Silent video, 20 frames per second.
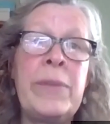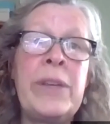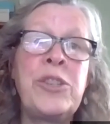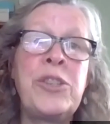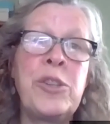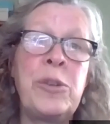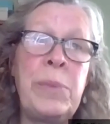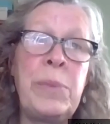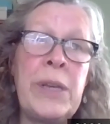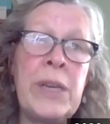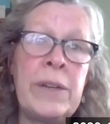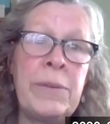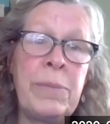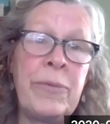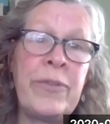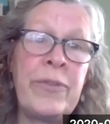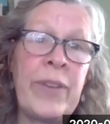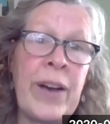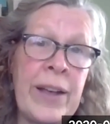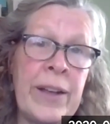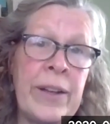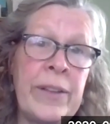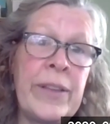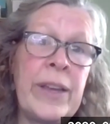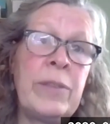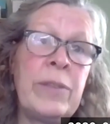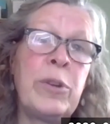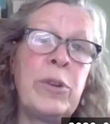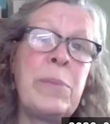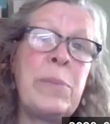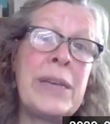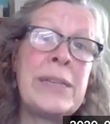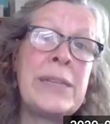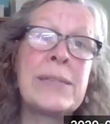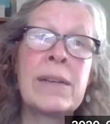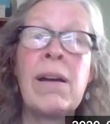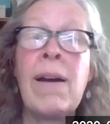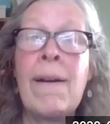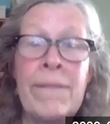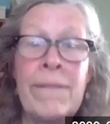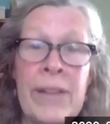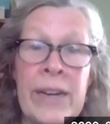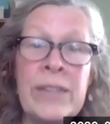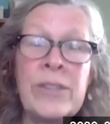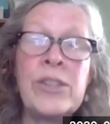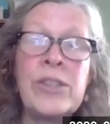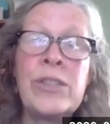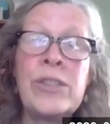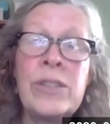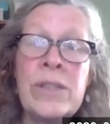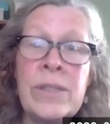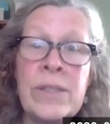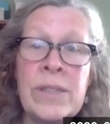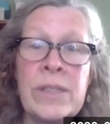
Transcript: they should be in a file that remains confidential,